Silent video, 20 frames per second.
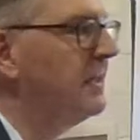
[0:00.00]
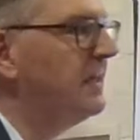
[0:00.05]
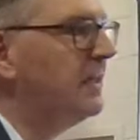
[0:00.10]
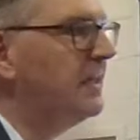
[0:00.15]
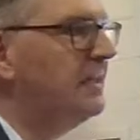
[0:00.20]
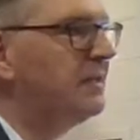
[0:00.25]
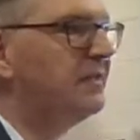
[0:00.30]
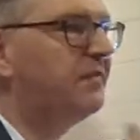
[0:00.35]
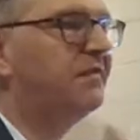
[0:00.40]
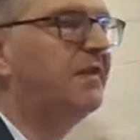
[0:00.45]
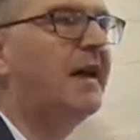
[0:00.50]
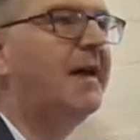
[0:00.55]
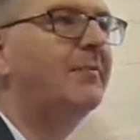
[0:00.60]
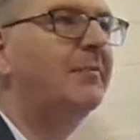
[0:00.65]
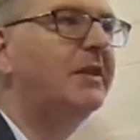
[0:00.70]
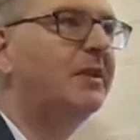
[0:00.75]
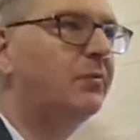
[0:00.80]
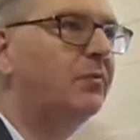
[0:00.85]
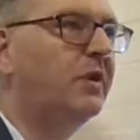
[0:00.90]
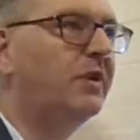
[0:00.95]
his
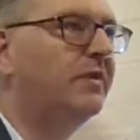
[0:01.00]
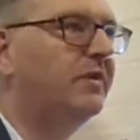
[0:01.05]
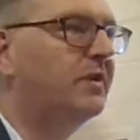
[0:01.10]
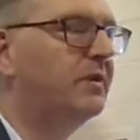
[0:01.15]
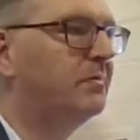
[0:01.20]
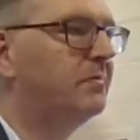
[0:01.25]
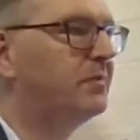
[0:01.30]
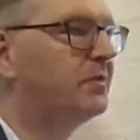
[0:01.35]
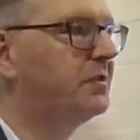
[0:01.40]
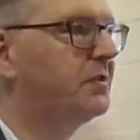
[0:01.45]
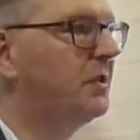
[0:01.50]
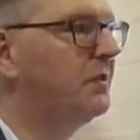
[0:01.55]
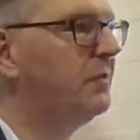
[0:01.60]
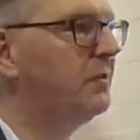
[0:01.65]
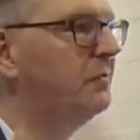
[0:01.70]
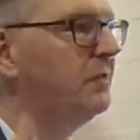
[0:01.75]
family with him, so